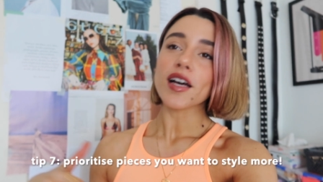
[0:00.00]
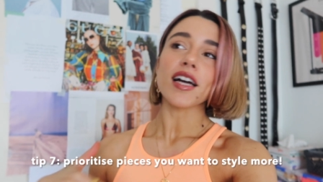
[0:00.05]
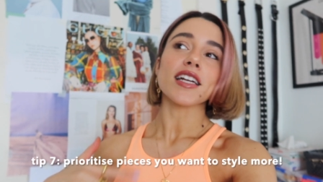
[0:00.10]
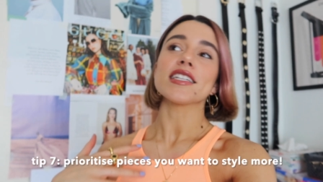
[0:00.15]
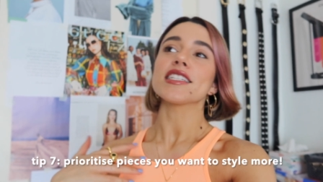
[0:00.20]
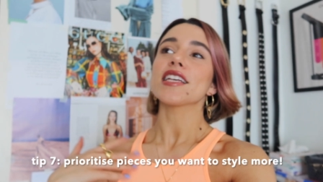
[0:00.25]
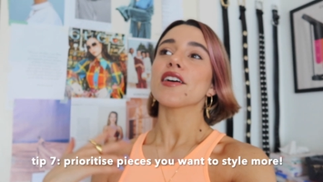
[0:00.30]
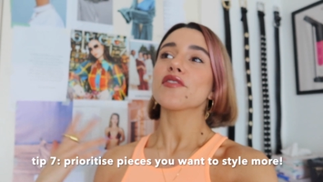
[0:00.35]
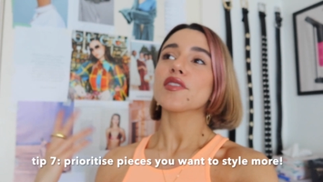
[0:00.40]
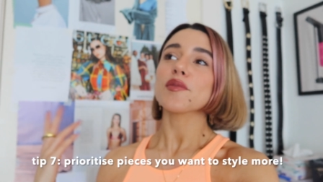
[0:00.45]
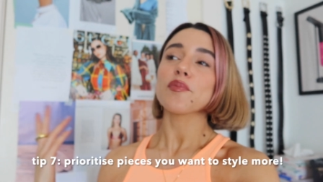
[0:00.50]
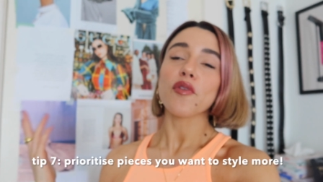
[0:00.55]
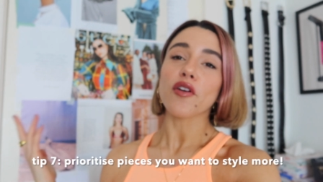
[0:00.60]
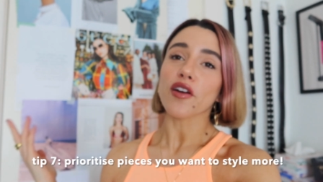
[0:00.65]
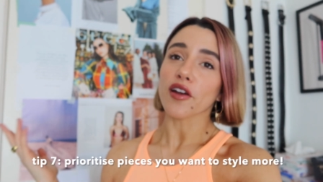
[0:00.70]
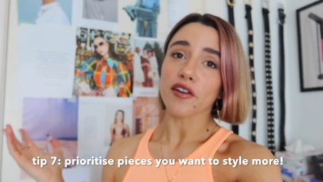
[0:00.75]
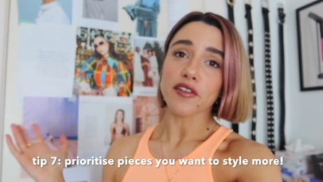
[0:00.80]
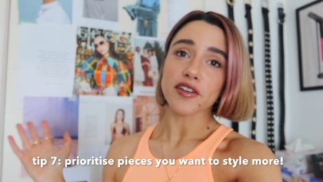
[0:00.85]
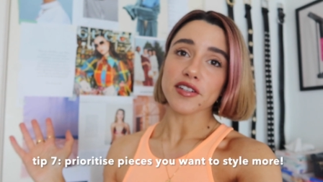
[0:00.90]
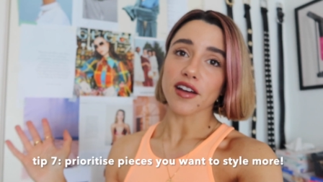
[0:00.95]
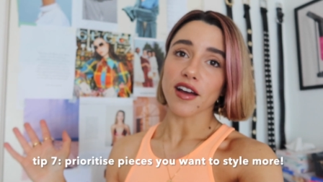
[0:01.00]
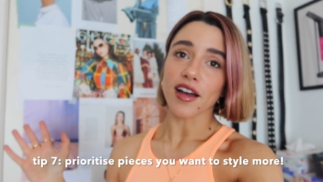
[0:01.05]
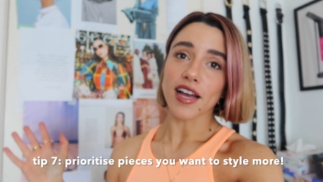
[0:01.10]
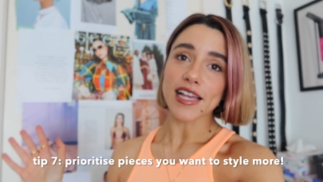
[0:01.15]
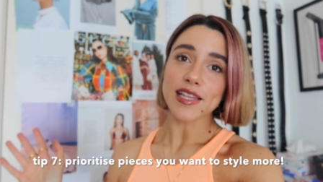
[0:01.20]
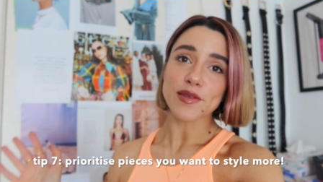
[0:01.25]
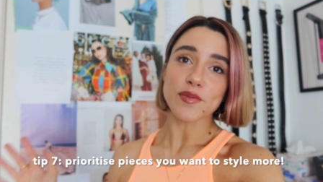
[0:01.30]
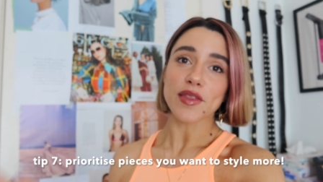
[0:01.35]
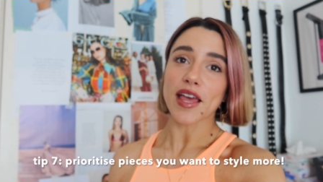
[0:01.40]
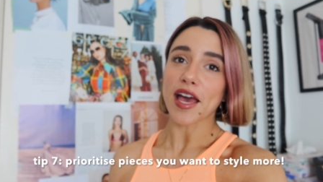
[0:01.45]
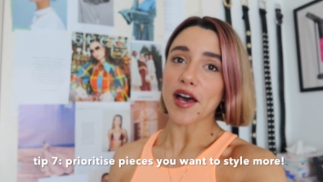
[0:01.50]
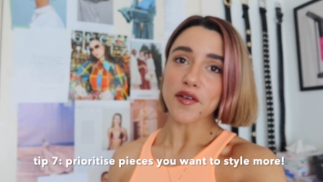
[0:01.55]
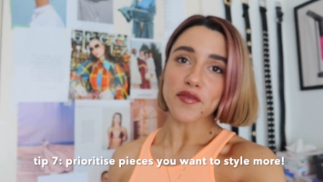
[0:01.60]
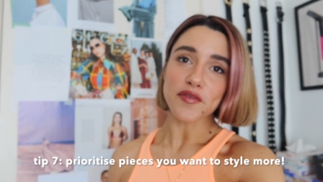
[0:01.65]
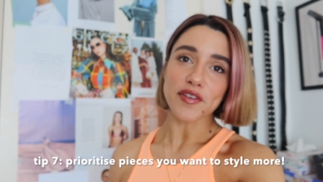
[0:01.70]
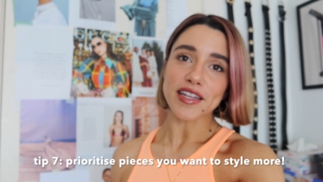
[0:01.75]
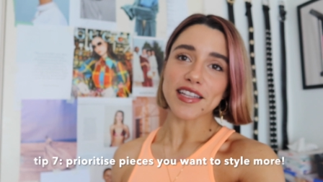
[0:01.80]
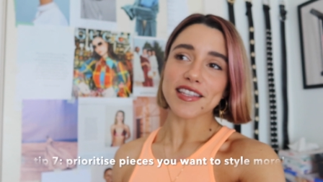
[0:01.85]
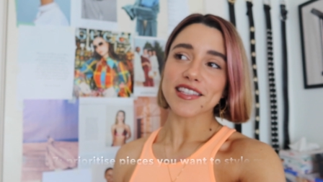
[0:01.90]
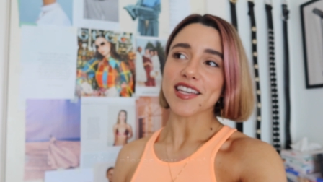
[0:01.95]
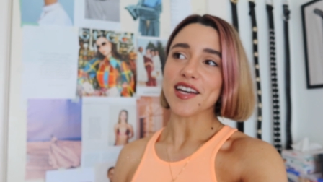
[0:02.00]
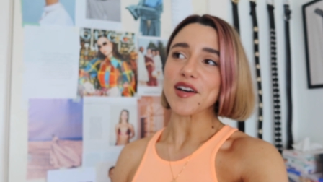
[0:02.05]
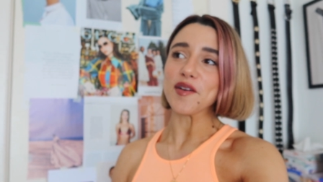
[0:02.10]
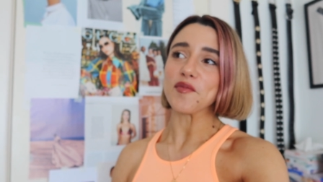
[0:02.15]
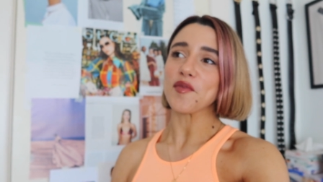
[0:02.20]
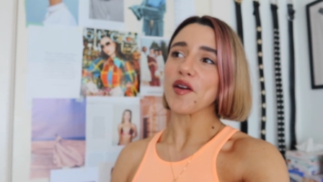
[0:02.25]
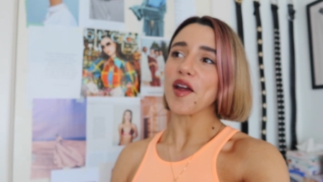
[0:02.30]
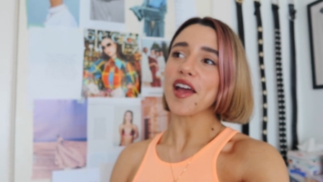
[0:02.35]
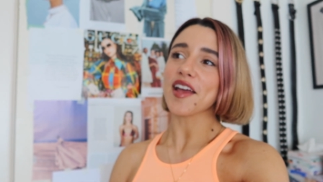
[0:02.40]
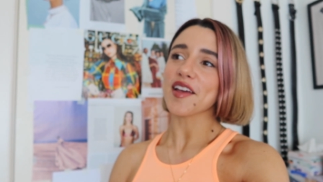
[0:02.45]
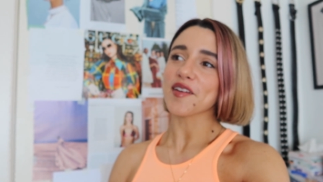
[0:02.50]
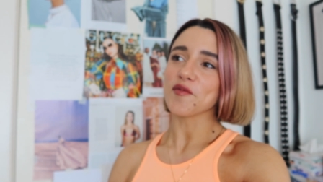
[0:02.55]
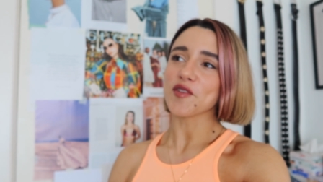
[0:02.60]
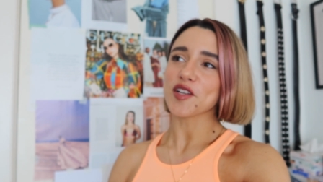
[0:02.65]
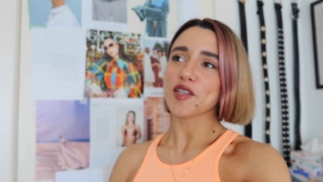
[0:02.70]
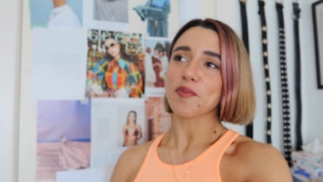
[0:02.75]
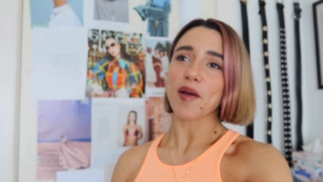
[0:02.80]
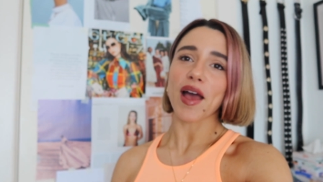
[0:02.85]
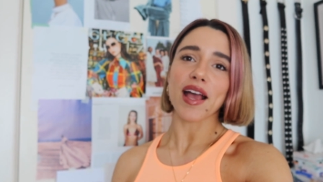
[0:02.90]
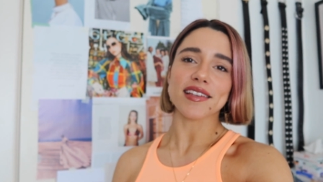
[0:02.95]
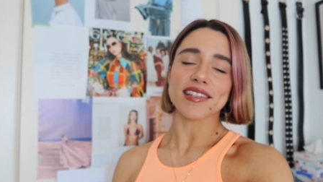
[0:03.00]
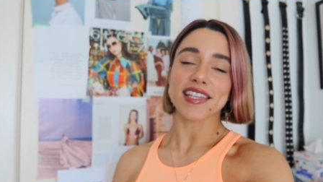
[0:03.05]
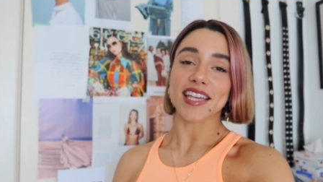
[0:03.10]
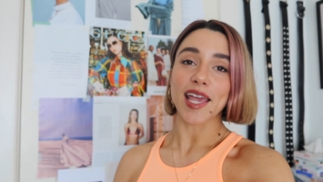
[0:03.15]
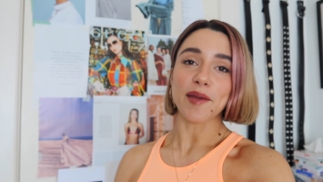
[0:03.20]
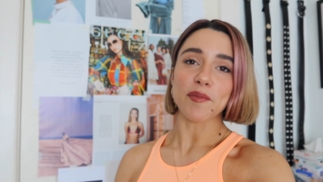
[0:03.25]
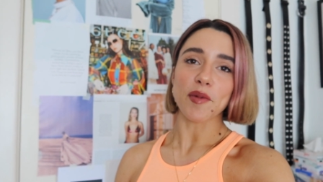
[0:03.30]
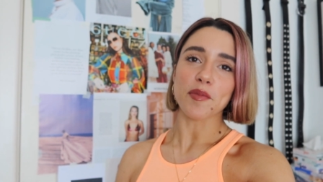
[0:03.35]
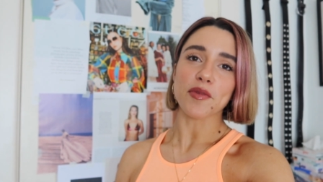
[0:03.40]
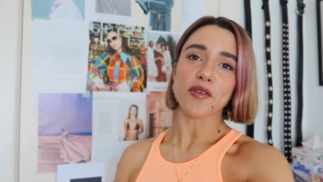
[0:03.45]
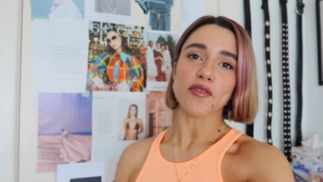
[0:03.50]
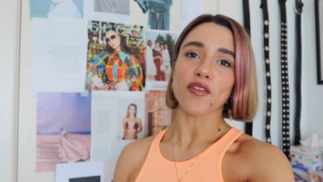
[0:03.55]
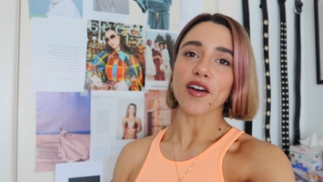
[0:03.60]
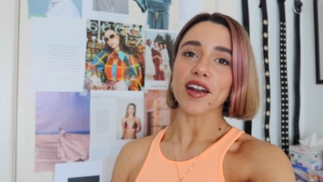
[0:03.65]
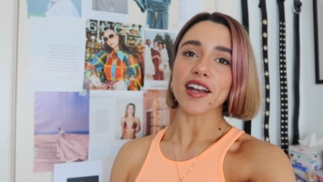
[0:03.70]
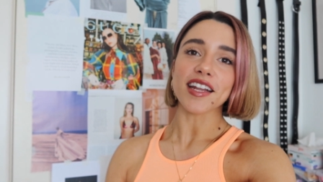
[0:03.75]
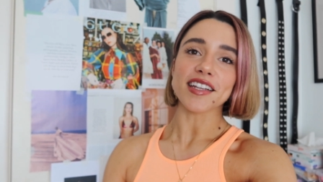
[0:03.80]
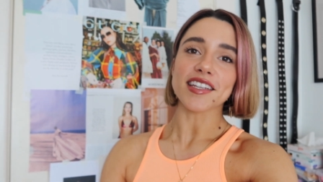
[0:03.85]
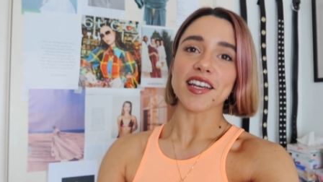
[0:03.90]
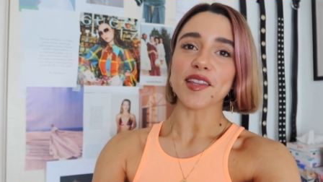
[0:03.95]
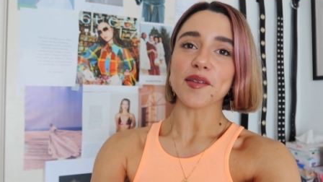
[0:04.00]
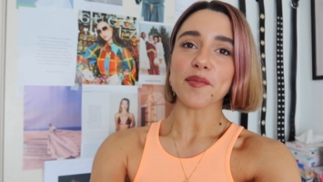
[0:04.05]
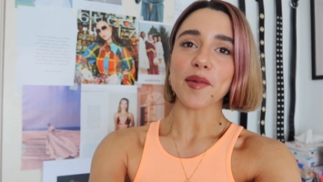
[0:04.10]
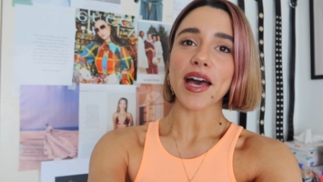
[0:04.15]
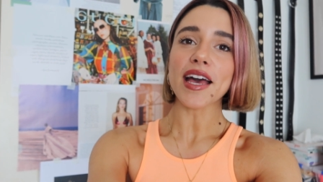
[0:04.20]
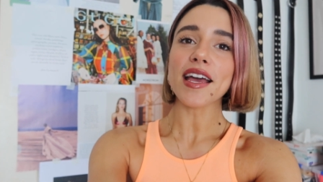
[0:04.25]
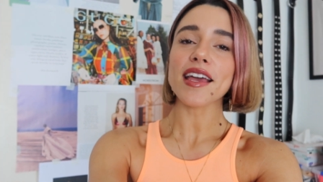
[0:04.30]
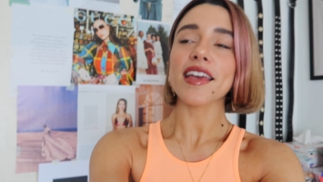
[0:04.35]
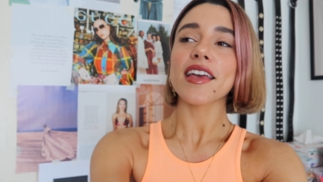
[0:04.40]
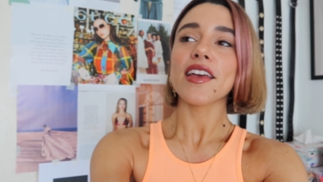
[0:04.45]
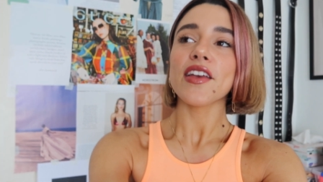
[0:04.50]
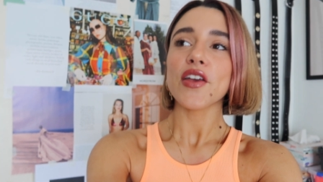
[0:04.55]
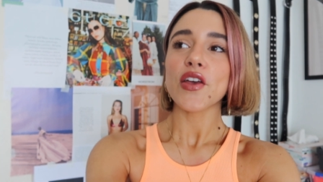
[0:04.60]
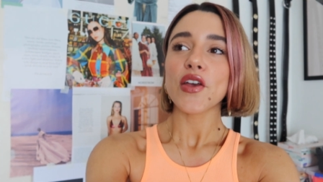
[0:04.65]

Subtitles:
I just have to prioritize with outfits which bags I keep up the front and down the back.